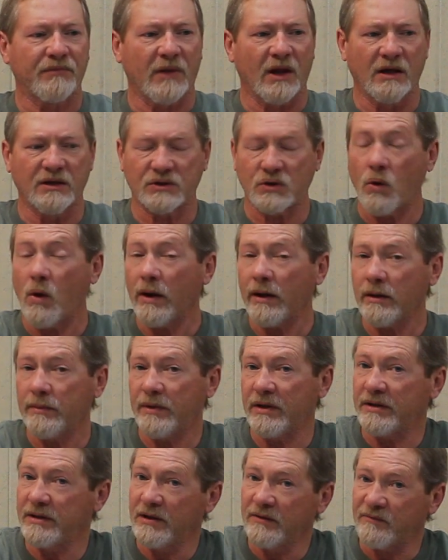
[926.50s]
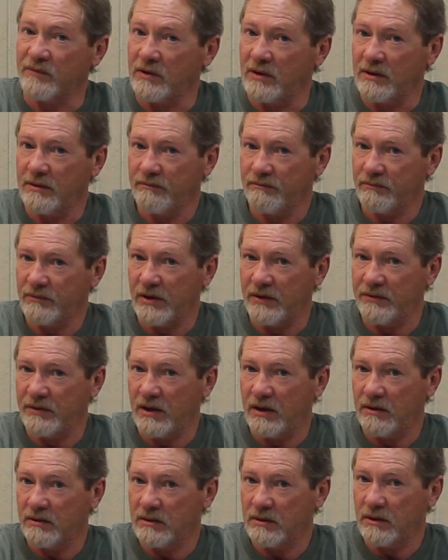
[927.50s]
is quite a bit different than
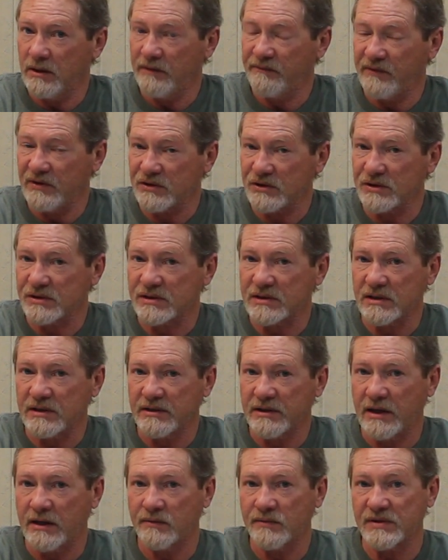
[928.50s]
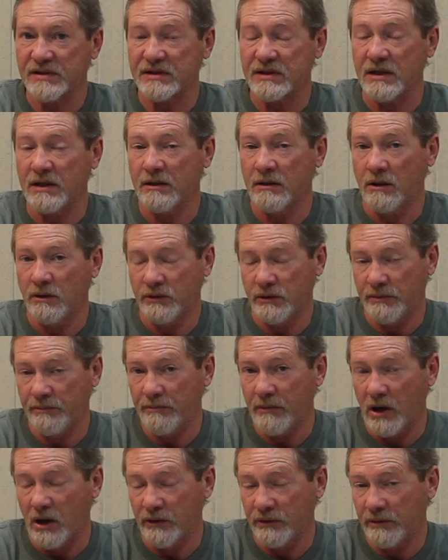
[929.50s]
the efficiency that I was seeing on
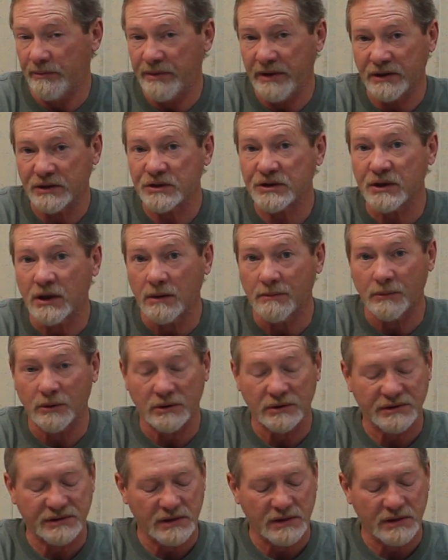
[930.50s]
the, on the bench numbers.